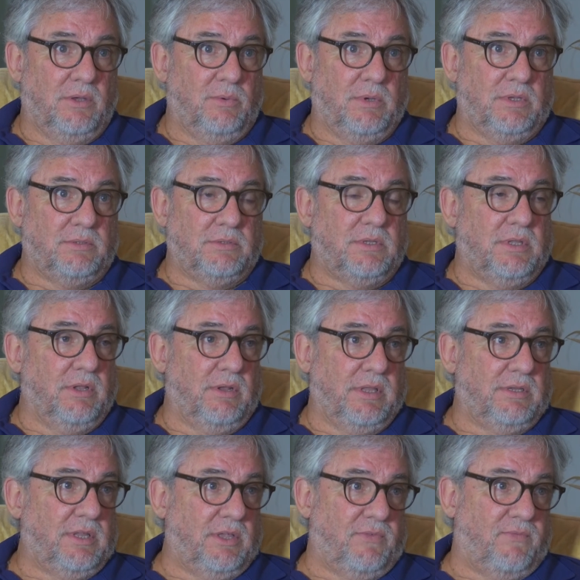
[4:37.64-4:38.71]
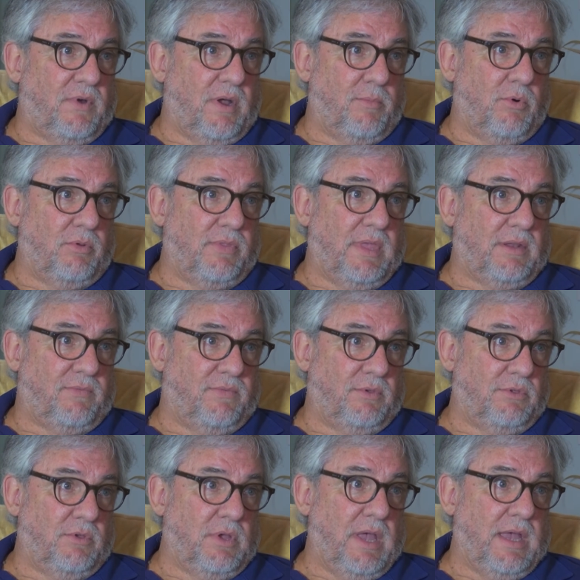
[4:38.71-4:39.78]
Well, clearly it takes far more than that to
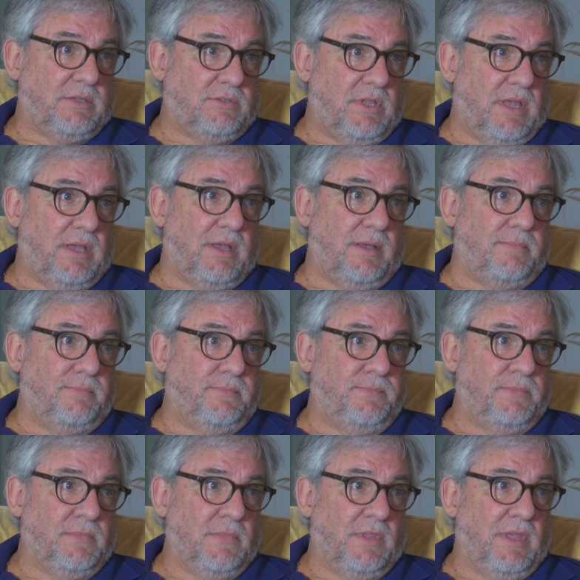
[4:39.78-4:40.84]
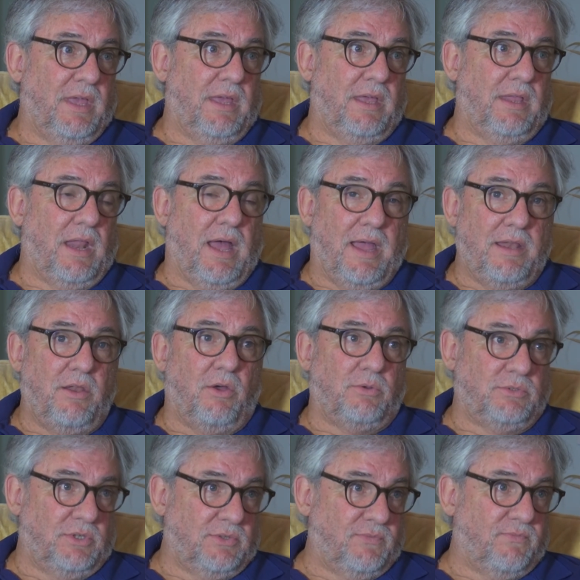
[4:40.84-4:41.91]
fill your gas tank up. And I
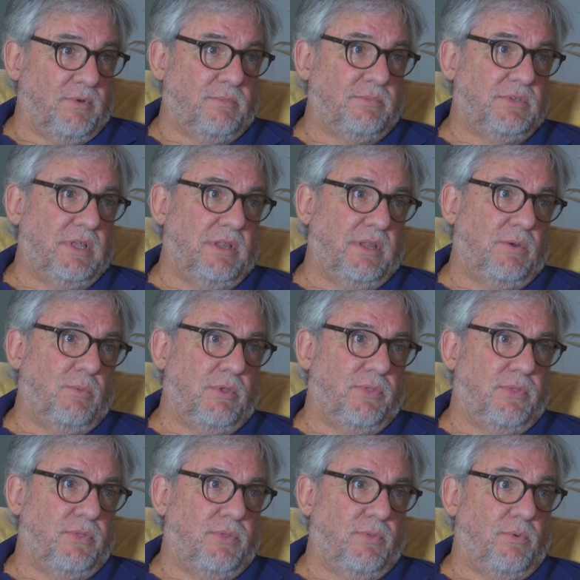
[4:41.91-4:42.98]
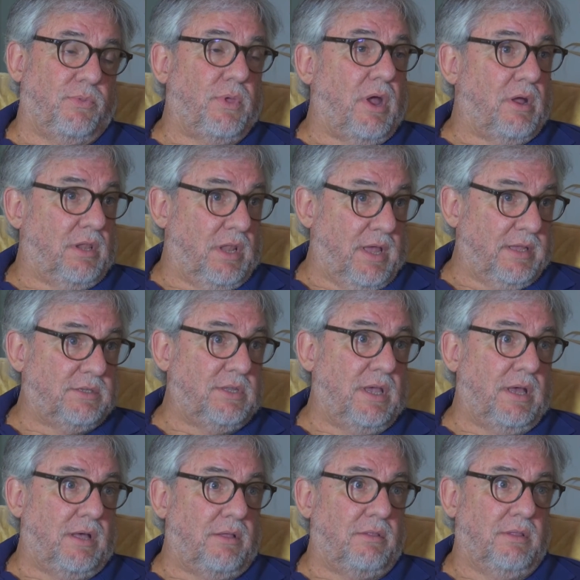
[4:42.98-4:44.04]
know just from dealing with our
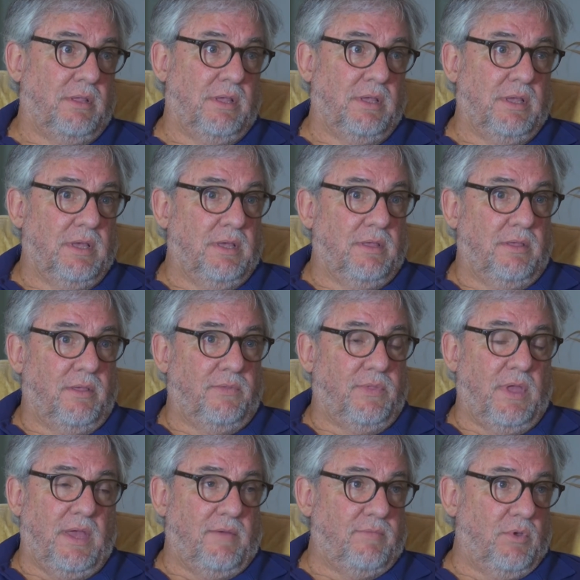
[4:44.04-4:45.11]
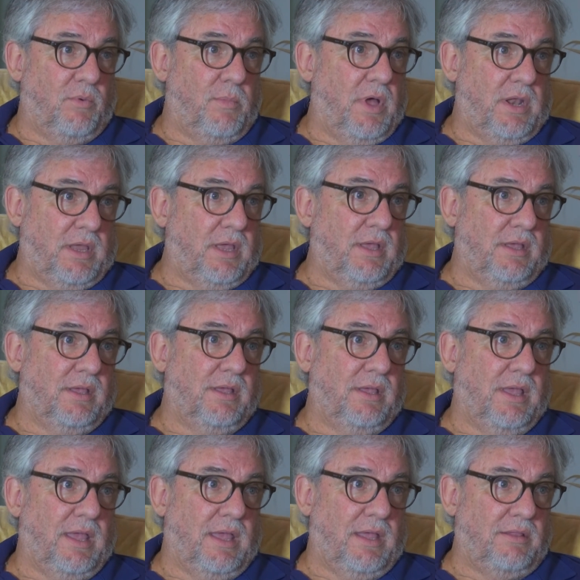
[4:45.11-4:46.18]
clientele that they have no money.
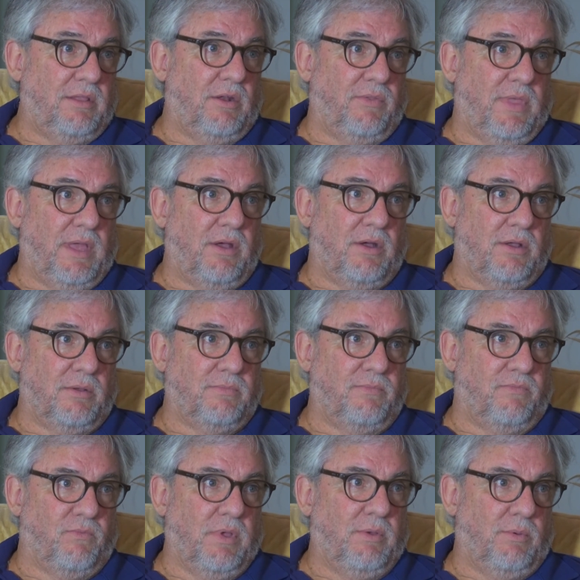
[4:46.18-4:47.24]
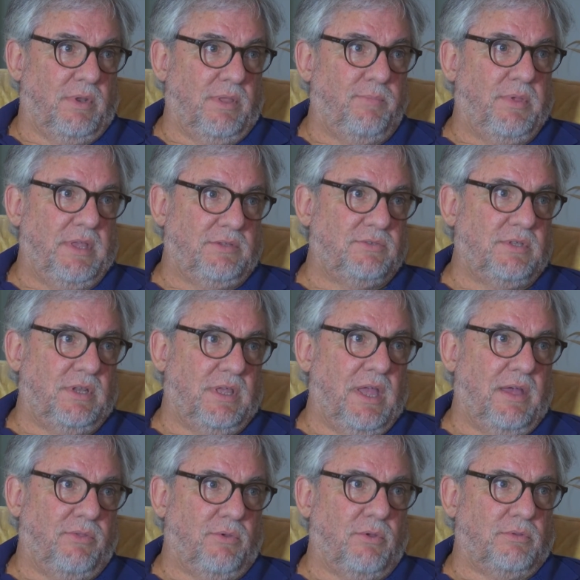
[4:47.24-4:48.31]
And, they are frequently piecing
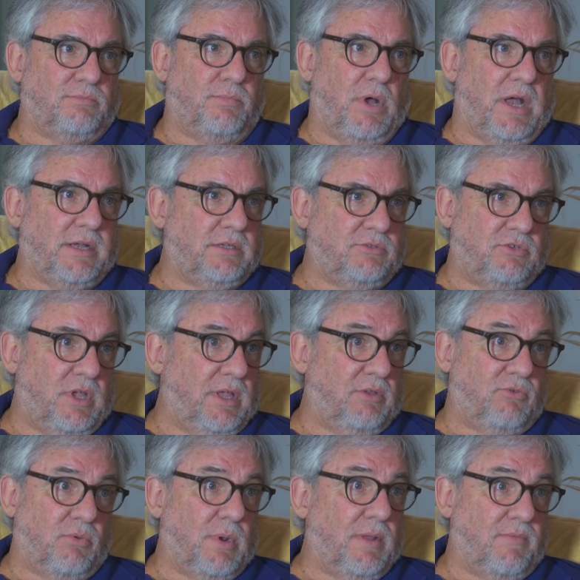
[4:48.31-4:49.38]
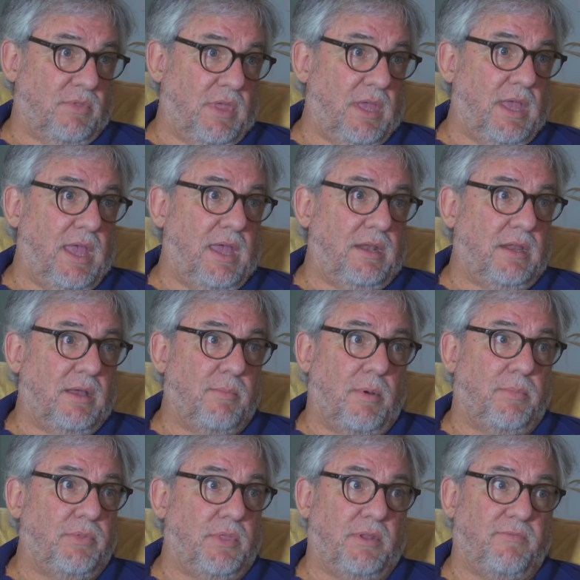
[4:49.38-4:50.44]
together pocket change or whatever they can to come
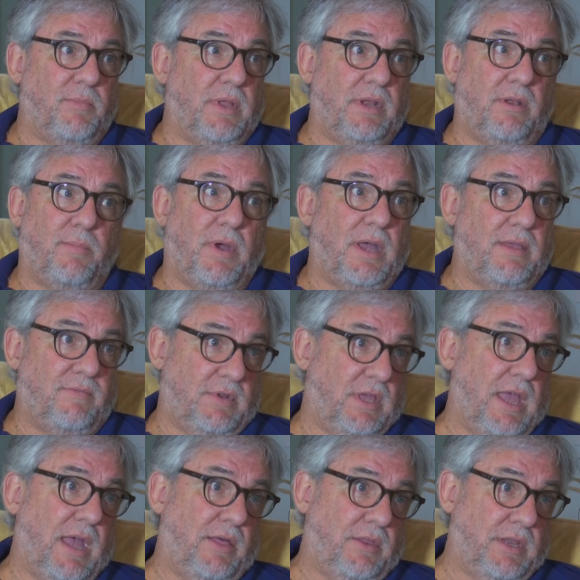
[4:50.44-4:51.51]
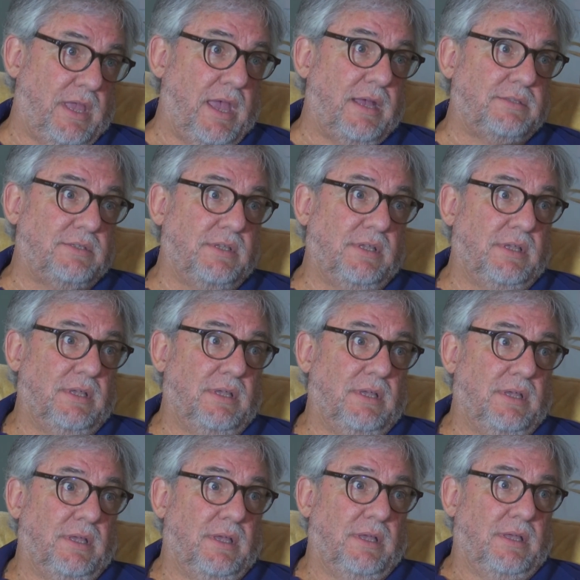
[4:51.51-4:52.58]
up with enough money to buy even a gallon of gas. Yeah.